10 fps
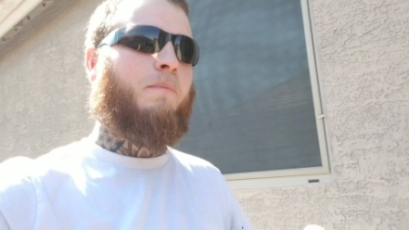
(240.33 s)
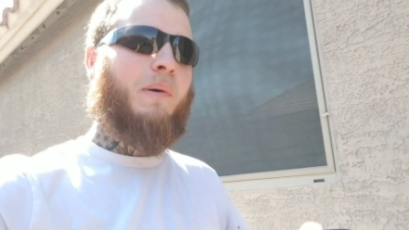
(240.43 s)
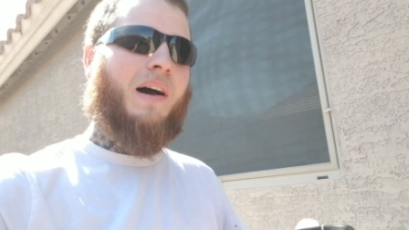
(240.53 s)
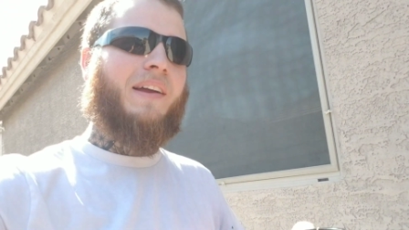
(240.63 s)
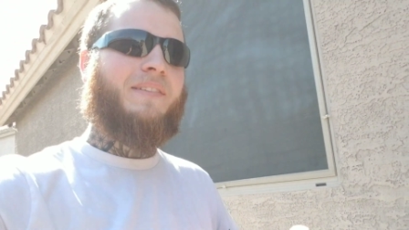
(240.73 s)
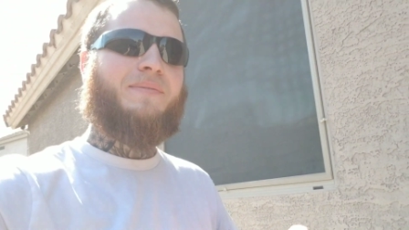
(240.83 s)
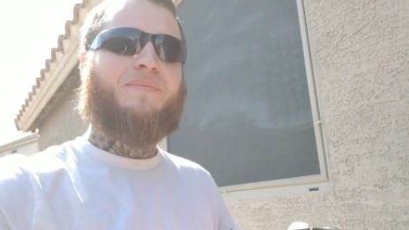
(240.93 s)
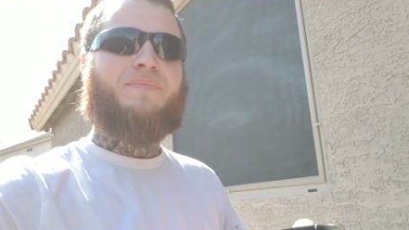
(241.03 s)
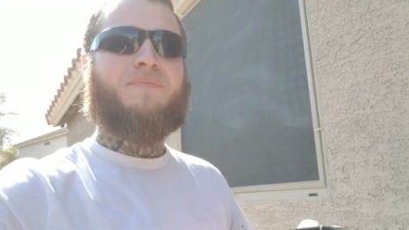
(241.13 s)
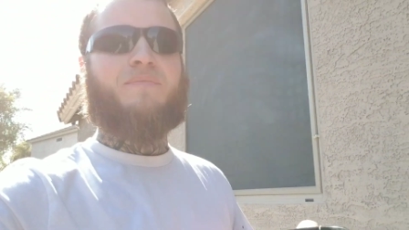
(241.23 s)
but
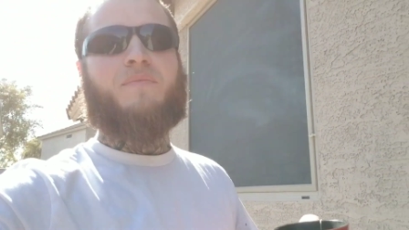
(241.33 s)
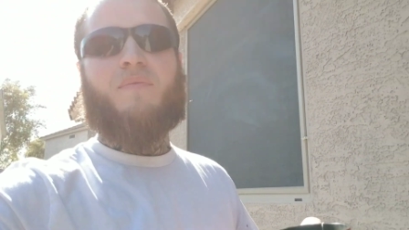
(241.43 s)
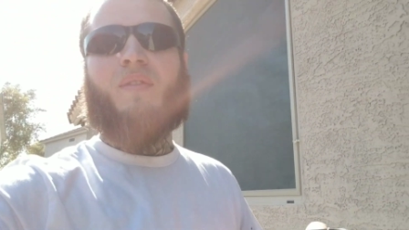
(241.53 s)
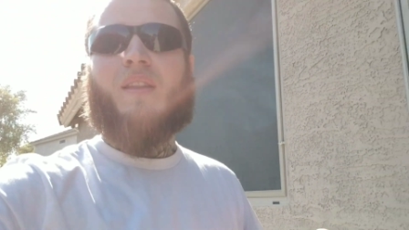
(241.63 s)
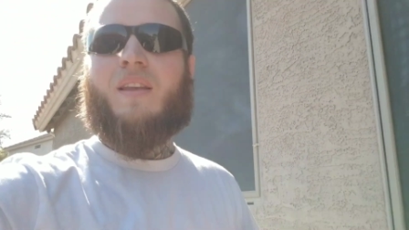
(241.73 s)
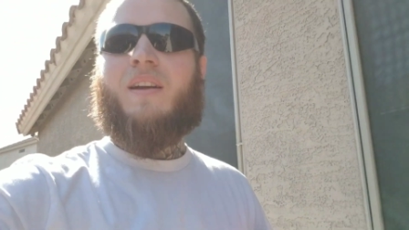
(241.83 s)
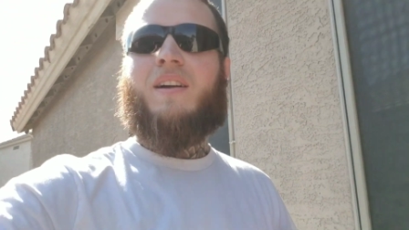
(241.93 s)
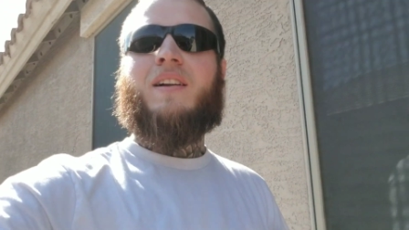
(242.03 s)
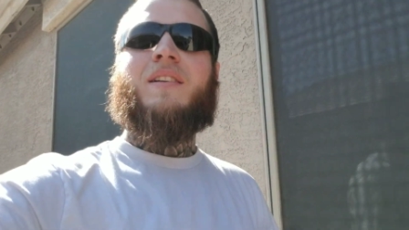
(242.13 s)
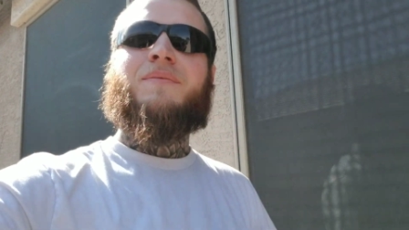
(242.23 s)

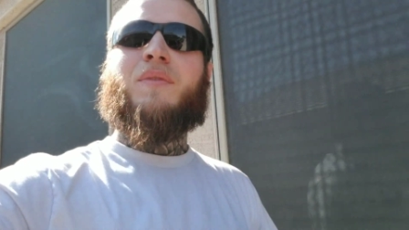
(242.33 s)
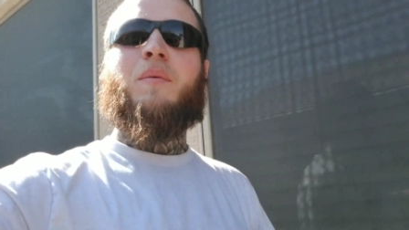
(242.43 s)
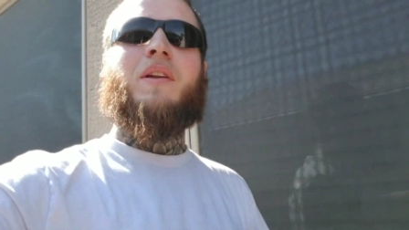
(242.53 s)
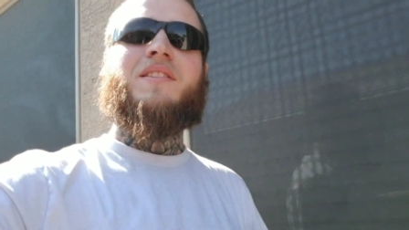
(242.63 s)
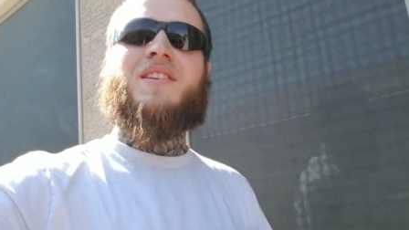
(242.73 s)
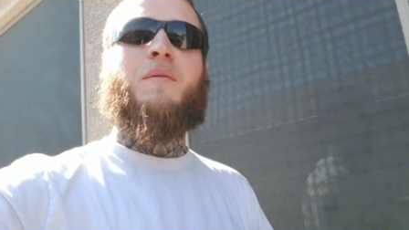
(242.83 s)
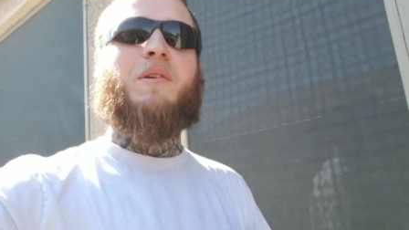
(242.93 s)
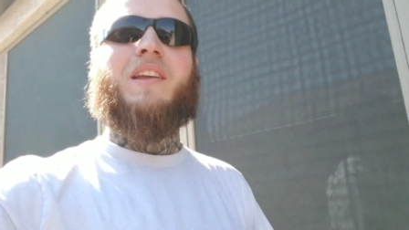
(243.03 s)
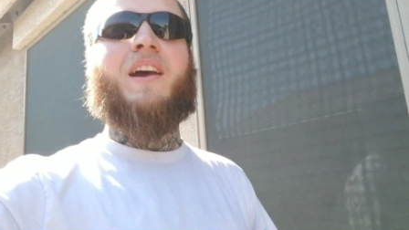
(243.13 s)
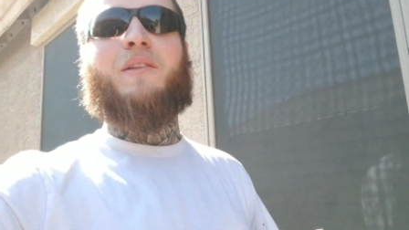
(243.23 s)
I mean, it's coming
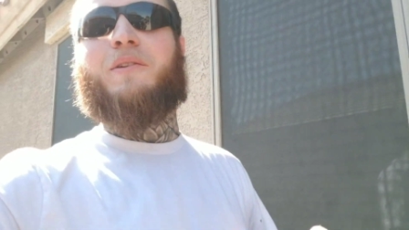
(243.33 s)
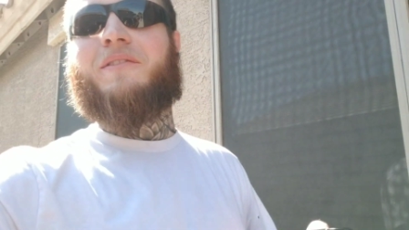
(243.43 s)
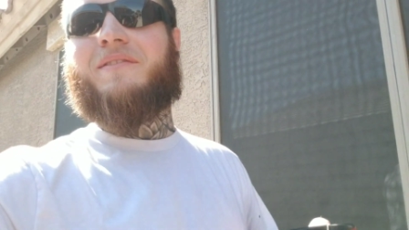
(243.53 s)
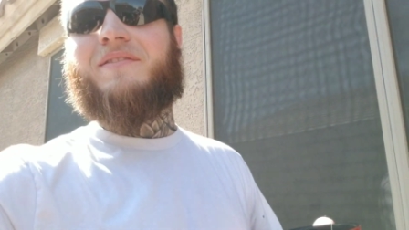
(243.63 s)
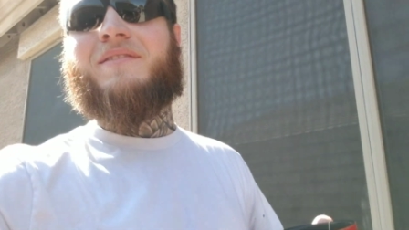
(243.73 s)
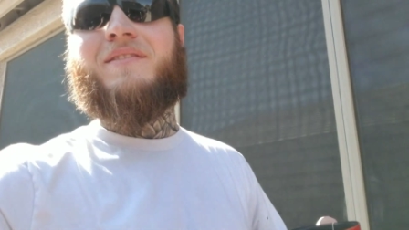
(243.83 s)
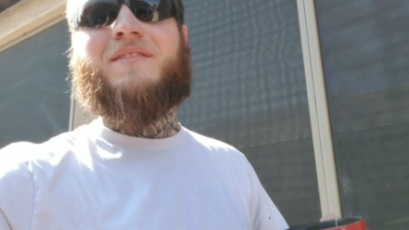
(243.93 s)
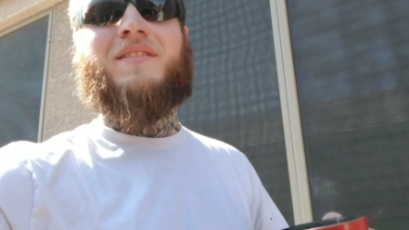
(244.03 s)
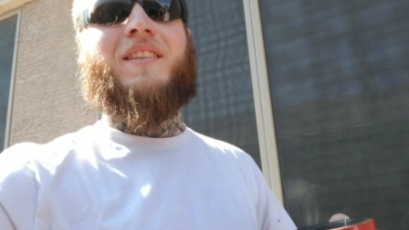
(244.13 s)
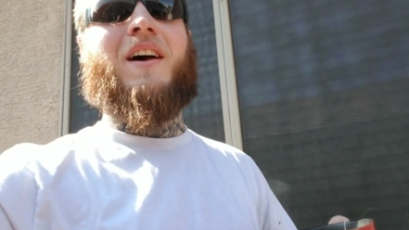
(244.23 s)
together.
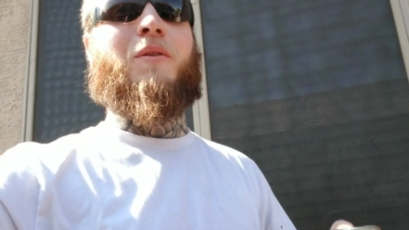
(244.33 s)
Now